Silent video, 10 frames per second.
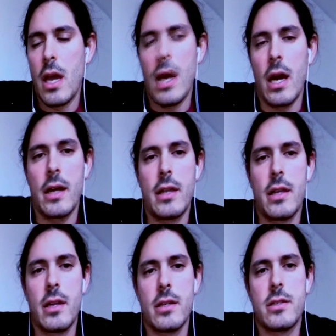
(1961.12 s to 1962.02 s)
I
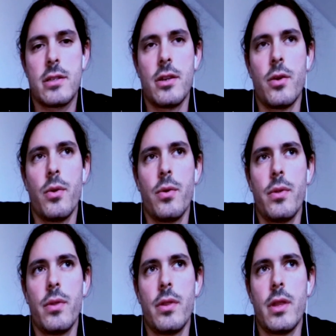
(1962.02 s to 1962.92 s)
think it's,
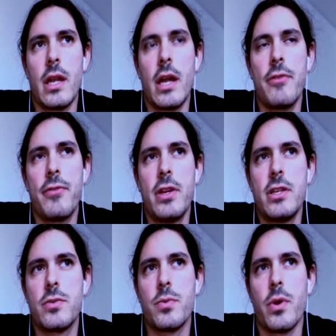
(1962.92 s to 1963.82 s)
the knife
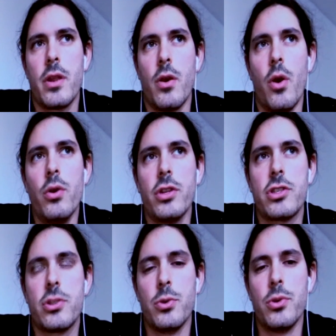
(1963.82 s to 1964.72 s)
is one of the
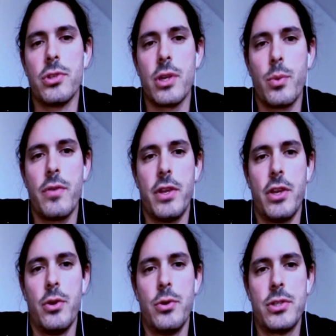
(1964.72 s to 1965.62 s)
oldest tools that
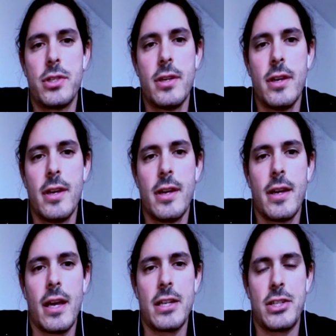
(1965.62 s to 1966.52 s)
we've used
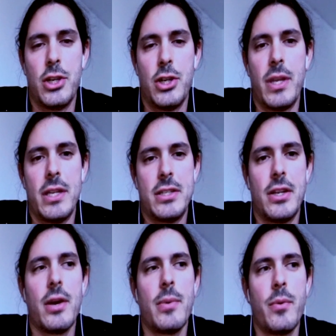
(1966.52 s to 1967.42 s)
as
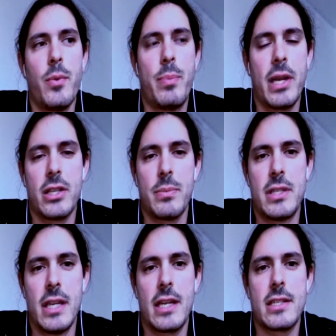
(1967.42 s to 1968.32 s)
humans. We picked
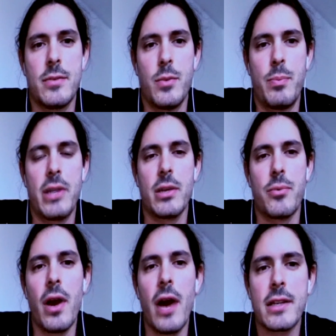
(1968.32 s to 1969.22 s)
up sticks and we
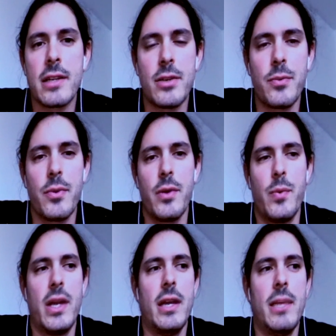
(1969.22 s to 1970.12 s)
picked up rocks
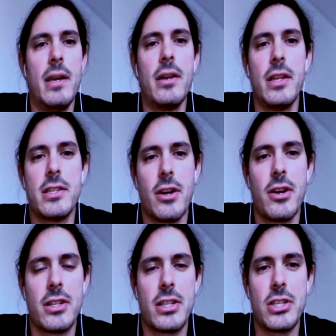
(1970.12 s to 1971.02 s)
and we
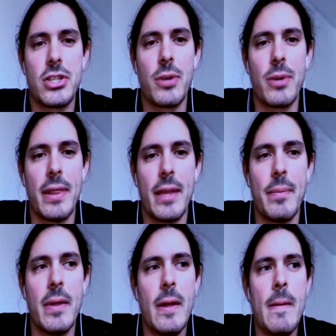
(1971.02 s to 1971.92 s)
immediately started to
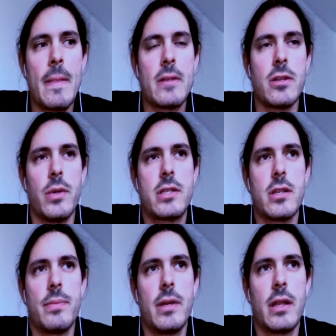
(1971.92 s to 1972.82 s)
sharpen them.
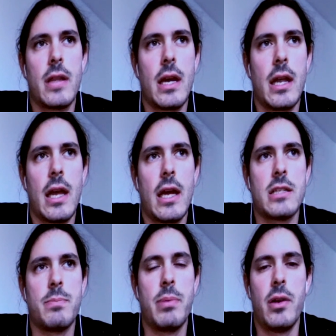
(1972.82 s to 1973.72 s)
So it's something
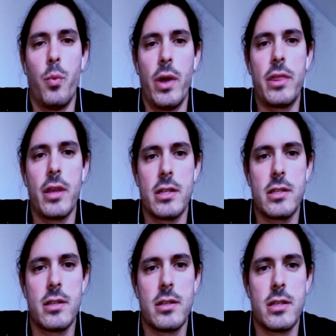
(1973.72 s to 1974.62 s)
that has been
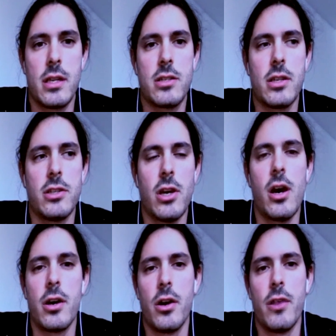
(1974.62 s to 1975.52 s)
with us
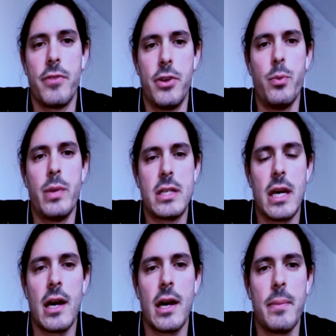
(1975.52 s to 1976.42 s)
since the dawn
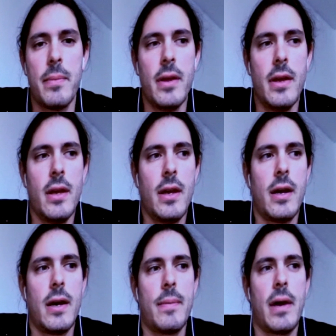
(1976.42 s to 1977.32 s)
of human time.